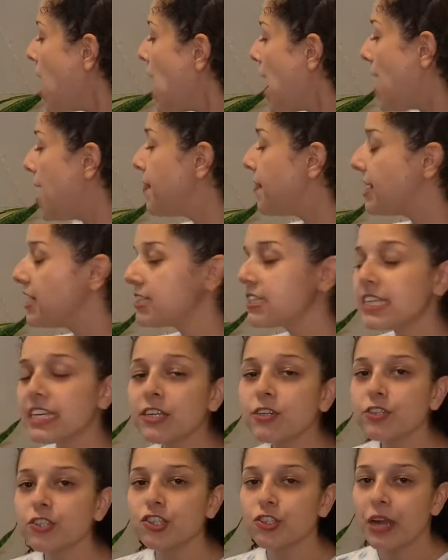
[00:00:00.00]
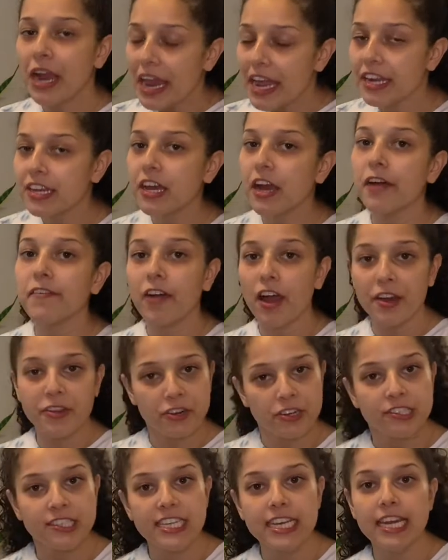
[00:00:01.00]
And then a single strand of
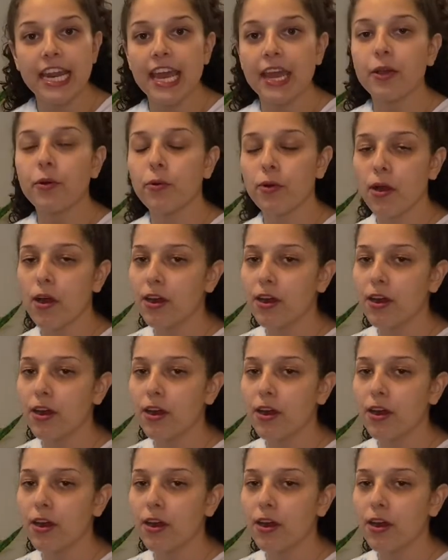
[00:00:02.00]
either DNA or